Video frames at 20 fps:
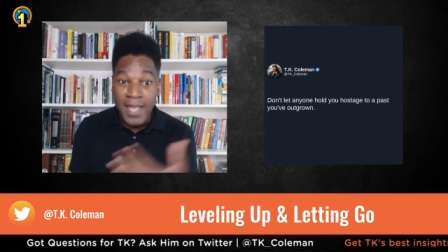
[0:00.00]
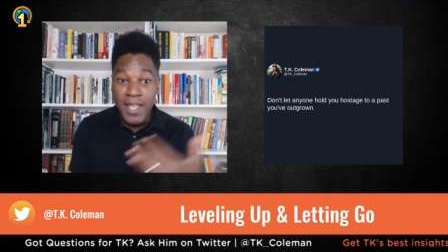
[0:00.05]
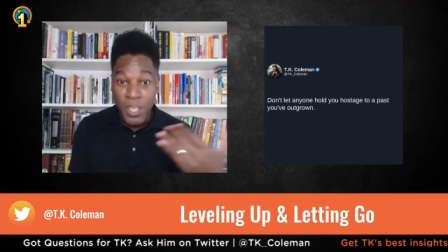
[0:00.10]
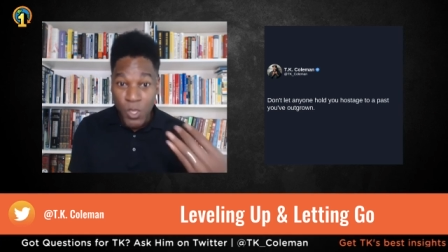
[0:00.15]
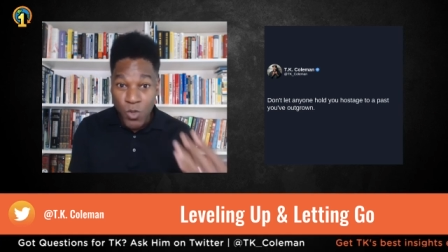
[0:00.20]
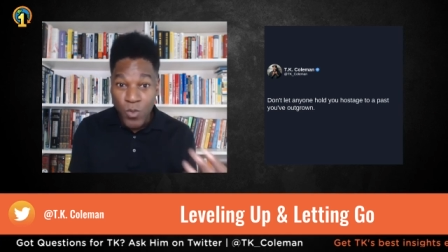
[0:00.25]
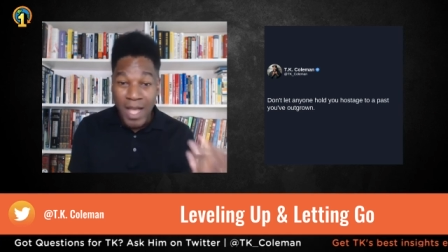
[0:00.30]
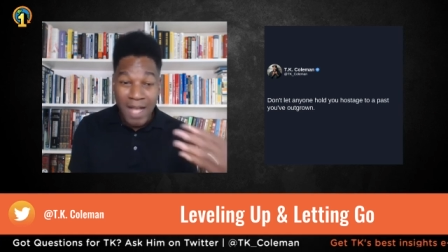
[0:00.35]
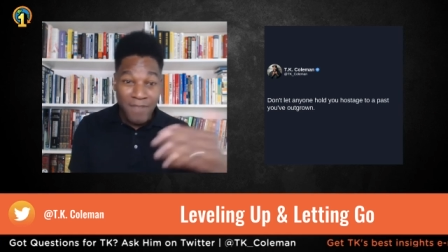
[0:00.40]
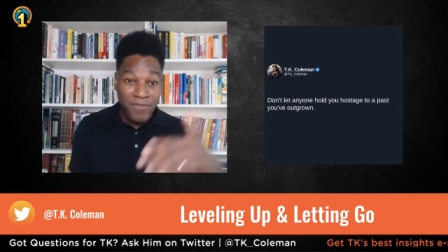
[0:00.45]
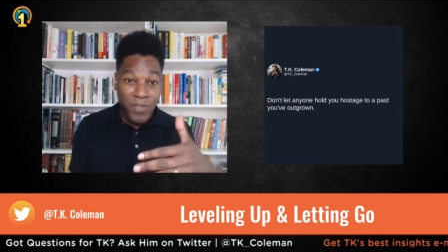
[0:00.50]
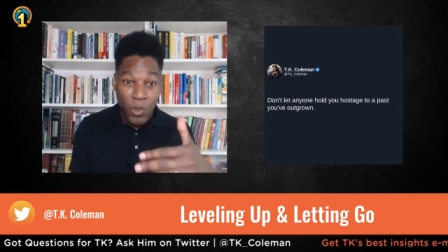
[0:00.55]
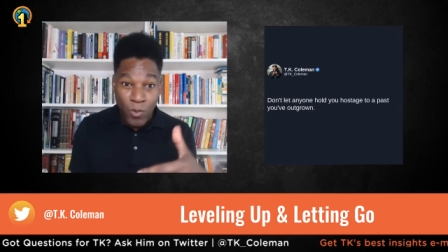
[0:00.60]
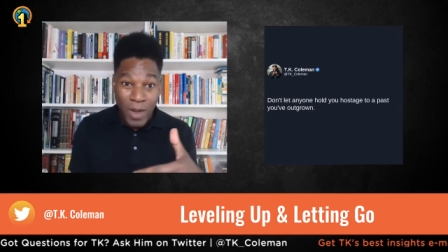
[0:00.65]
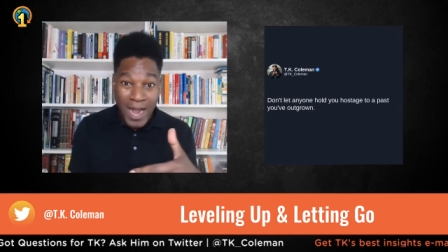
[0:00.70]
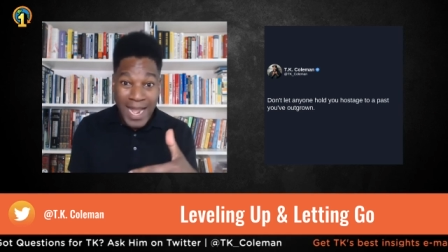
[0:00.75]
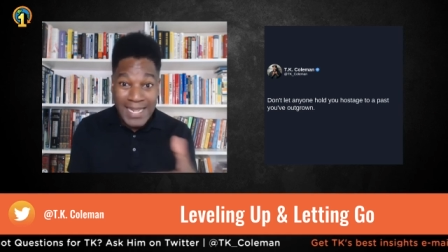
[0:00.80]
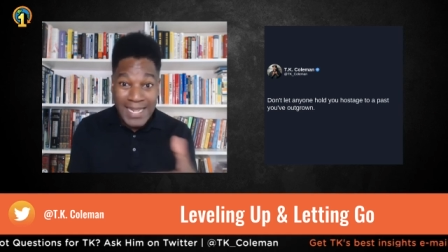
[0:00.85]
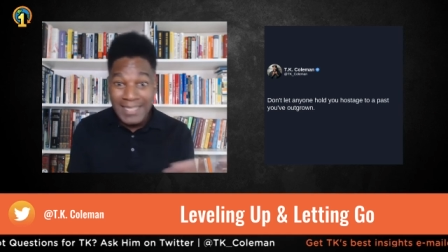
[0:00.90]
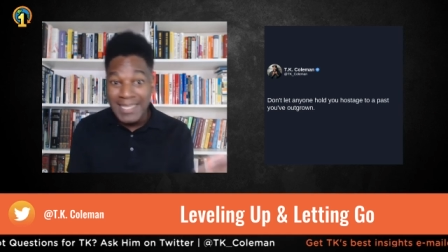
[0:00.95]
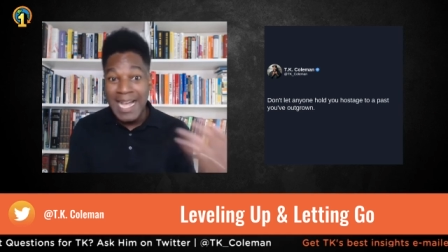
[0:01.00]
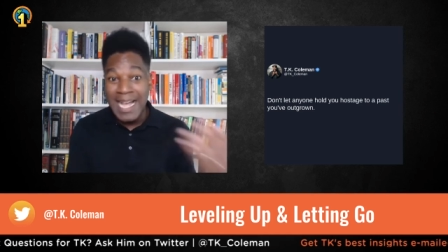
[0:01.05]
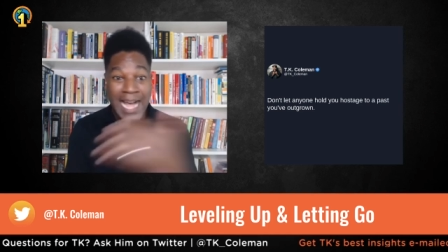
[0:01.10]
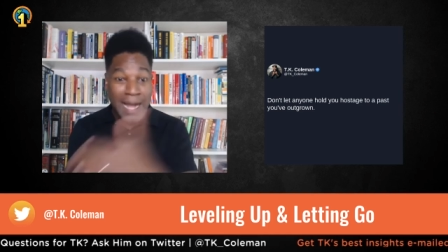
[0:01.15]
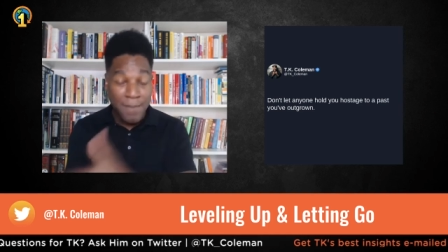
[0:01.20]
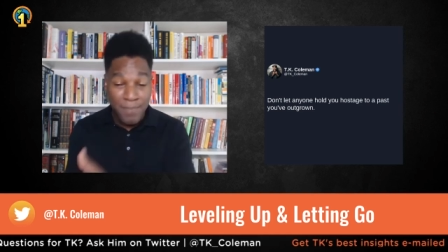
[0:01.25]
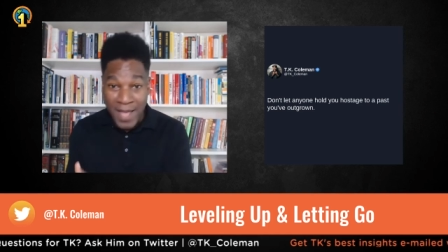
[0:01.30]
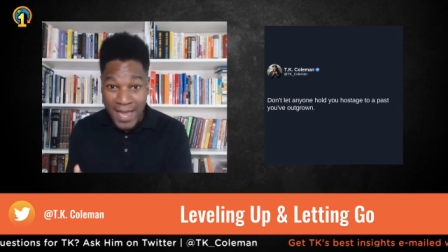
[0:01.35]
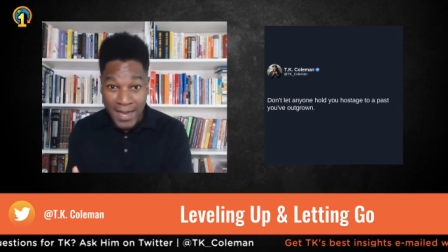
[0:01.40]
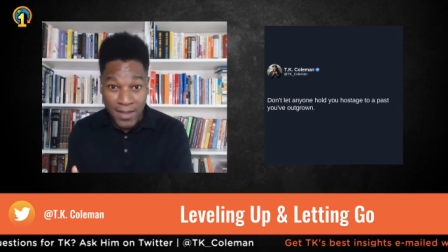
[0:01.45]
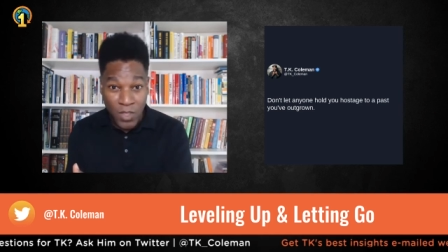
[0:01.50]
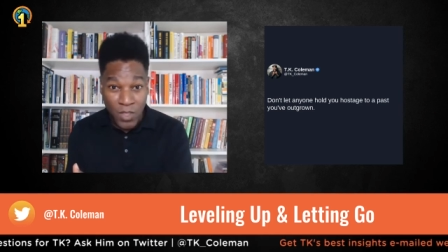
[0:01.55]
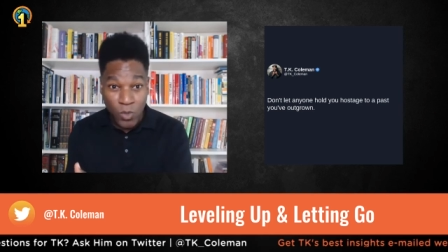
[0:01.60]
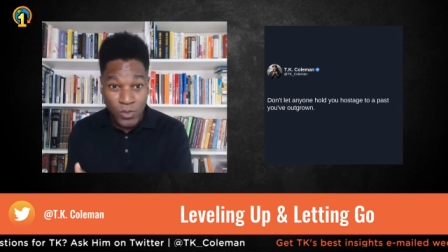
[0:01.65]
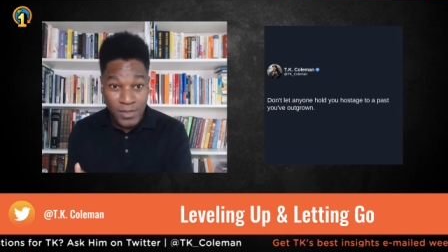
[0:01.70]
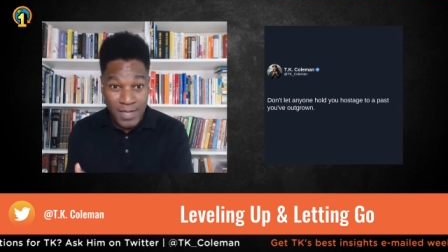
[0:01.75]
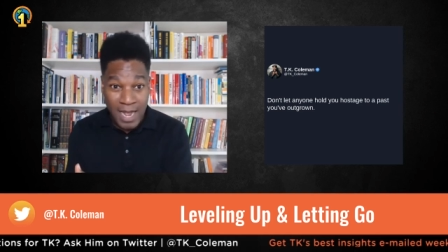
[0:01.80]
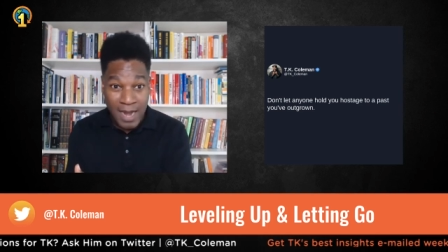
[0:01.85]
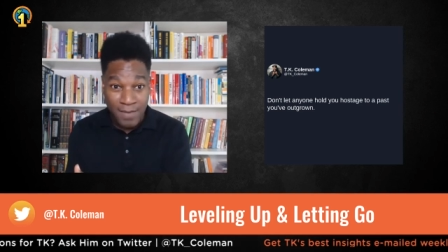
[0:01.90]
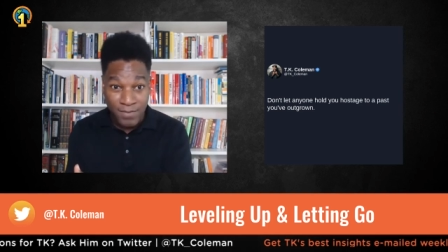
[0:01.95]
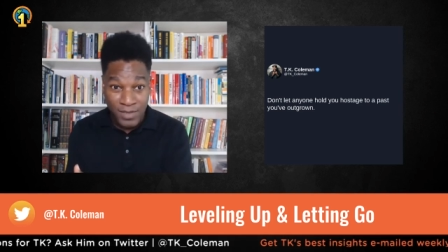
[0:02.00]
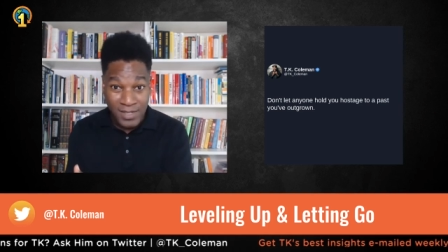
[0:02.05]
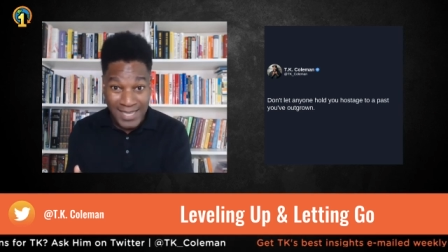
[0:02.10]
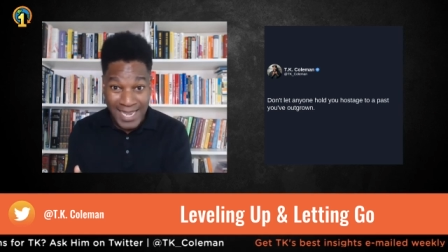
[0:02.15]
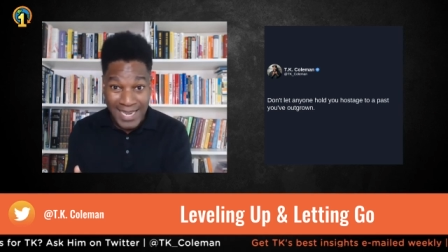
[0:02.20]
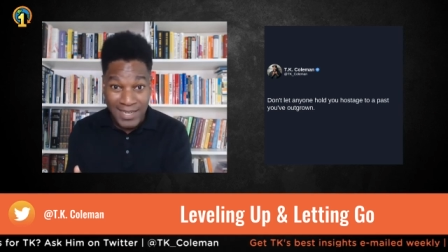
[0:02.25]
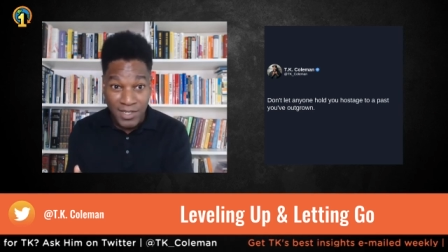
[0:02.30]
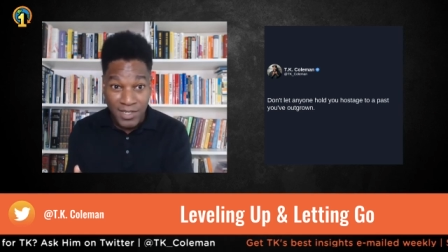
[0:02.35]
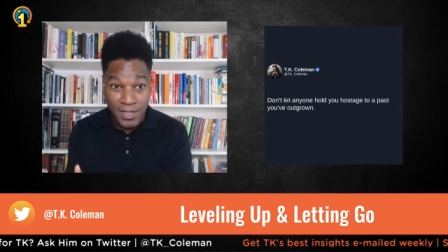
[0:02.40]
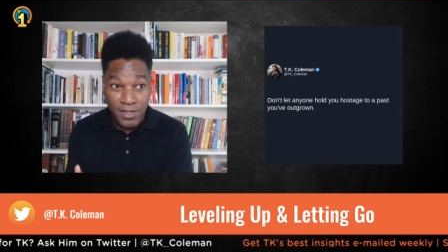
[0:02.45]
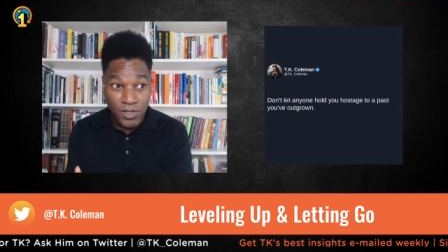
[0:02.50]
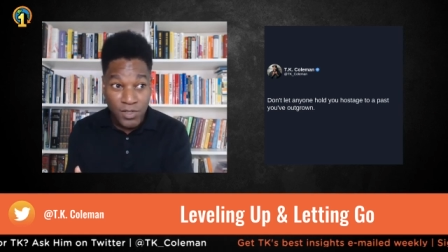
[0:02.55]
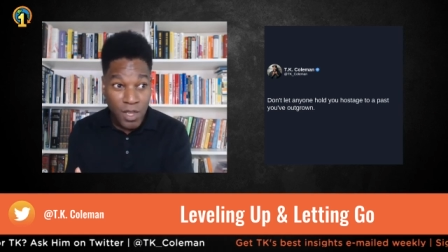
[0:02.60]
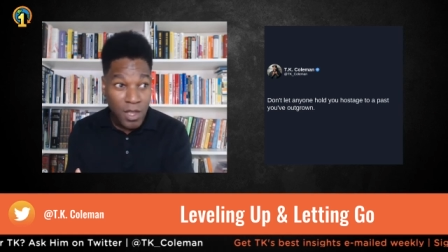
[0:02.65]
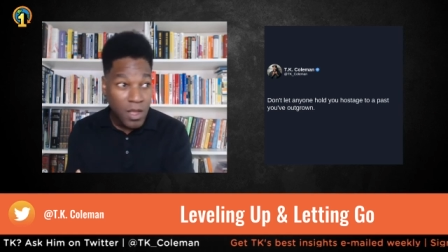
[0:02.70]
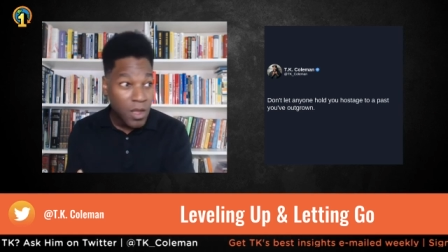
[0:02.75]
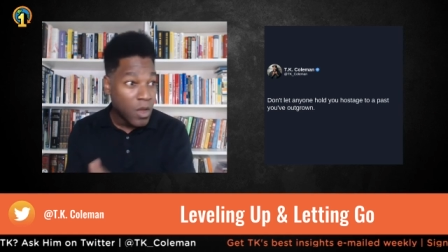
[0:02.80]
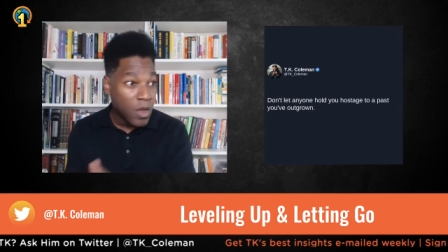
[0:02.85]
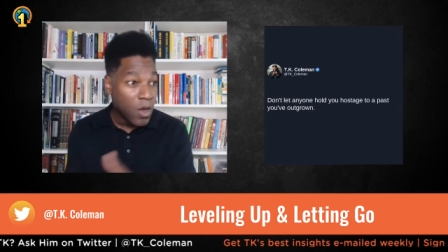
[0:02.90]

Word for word: You have the right to opt out of those conversations.